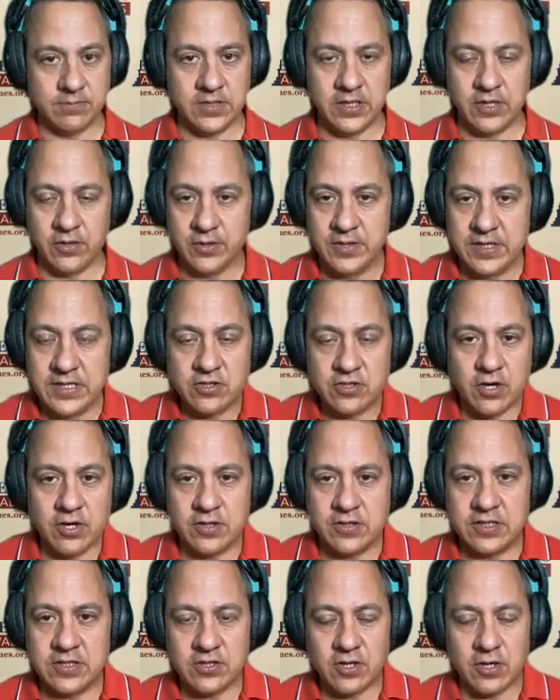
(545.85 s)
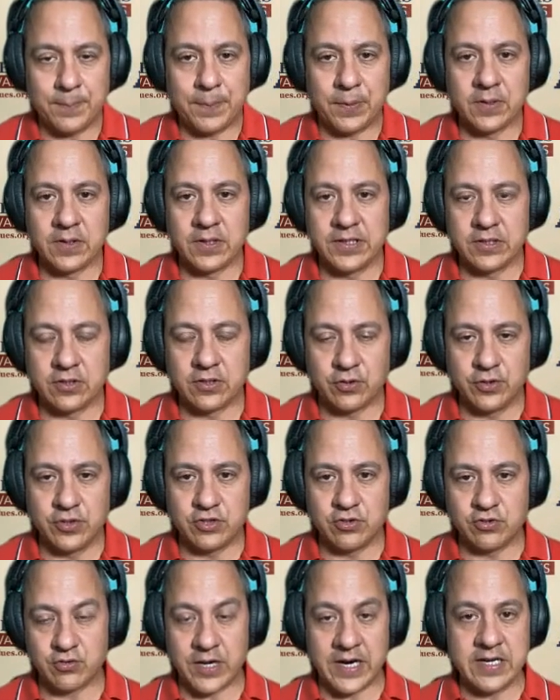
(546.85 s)
And these aren't
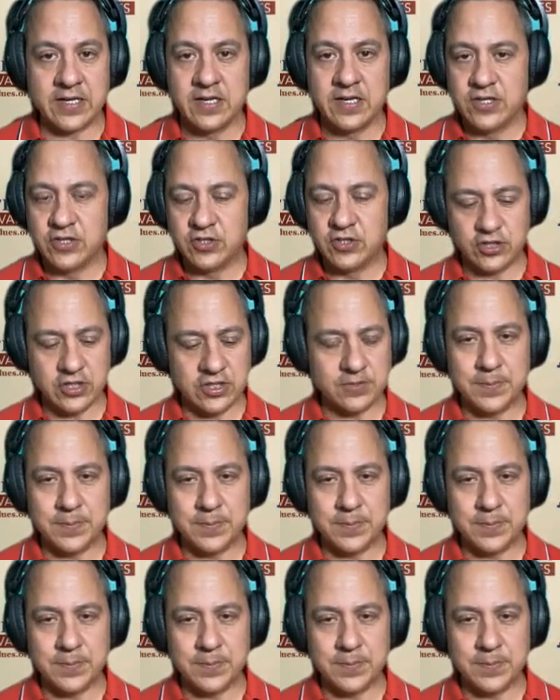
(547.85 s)
political issues, right?